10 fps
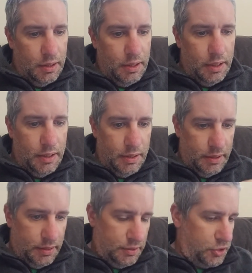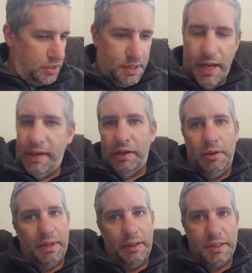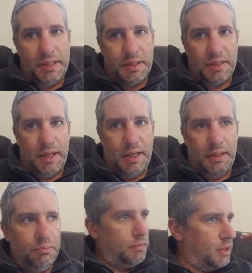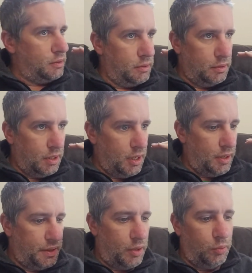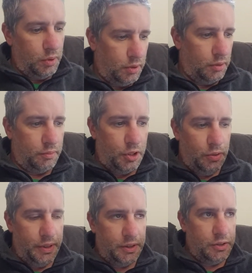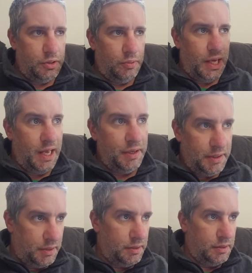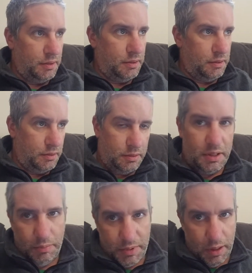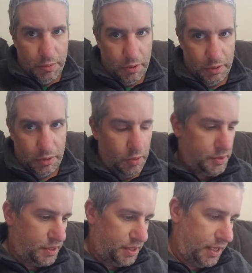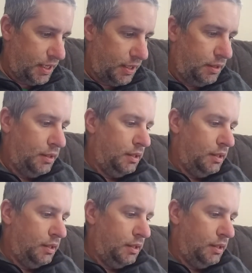uh, just ended all my listings again uh, that were going to end sometime during the course of the day